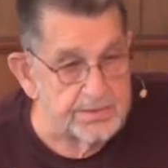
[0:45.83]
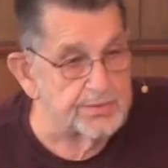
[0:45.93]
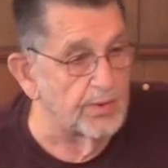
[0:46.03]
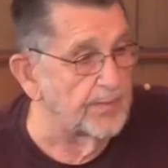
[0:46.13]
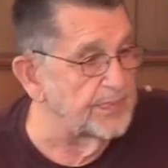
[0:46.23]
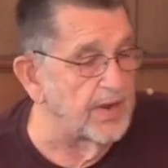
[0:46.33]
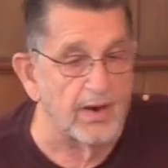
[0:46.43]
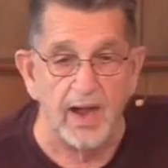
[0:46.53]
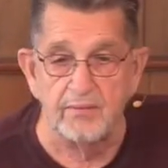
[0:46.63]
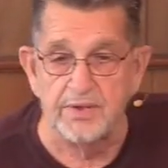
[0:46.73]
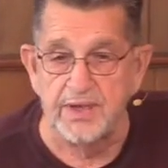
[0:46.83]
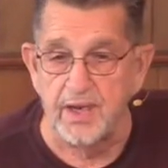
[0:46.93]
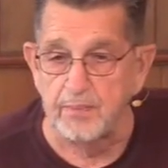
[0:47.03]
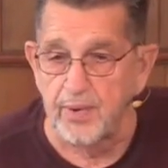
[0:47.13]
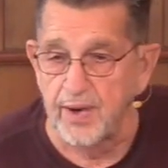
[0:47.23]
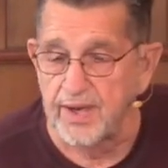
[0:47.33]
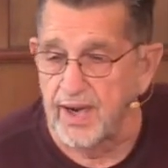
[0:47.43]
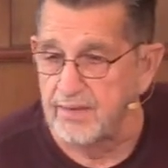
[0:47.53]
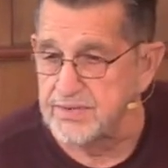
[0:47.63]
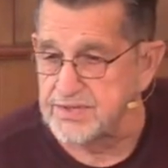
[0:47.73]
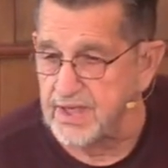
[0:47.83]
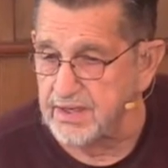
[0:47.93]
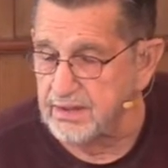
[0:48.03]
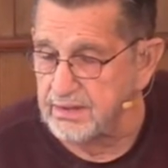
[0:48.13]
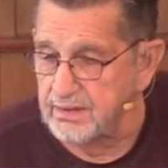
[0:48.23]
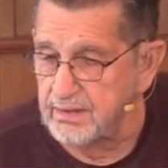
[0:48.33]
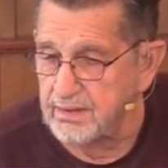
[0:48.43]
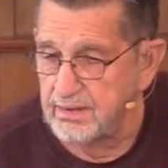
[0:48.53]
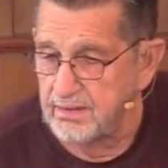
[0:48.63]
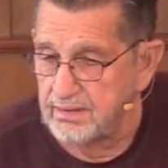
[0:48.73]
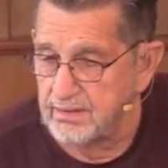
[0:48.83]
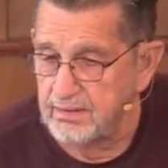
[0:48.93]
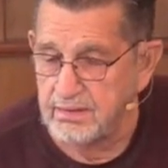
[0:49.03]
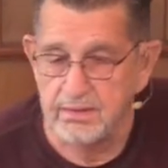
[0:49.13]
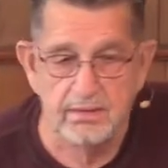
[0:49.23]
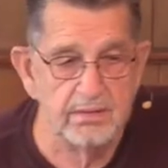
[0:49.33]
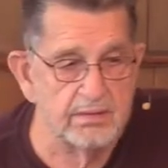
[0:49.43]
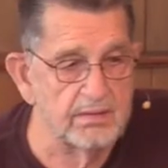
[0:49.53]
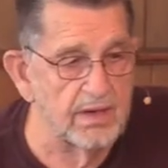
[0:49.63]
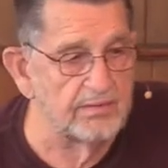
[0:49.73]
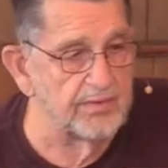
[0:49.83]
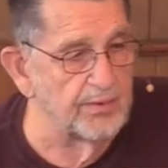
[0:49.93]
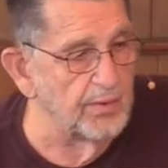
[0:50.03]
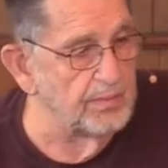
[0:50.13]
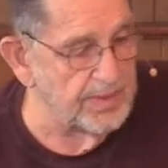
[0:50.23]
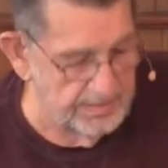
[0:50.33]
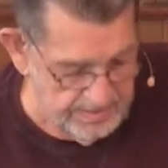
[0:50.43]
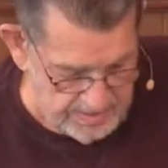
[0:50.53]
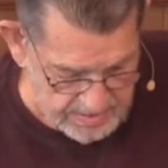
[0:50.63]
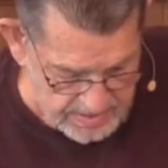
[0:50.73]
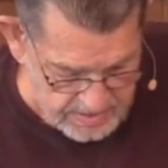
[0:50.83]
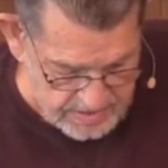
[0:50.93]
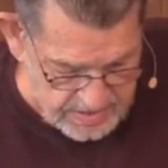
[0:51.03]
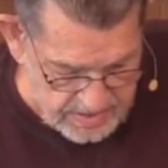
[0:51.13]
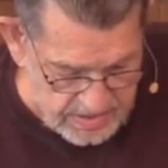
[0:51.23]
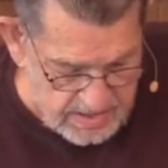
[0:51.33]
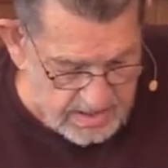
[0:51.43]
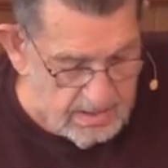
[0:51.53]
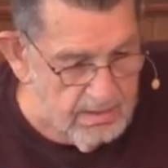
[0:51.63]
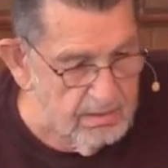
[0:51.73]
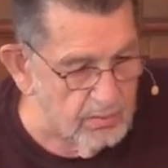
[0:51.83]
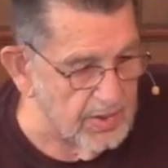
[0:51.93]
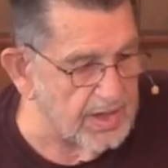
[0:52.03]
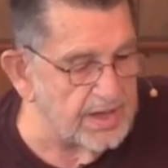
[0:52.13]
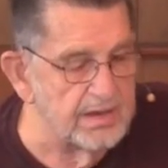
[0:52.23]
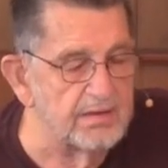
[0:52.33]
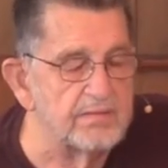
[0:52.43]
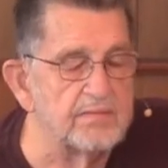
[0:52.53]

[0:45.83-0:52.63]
So up there, I would get up early and I would sit in the living room and read.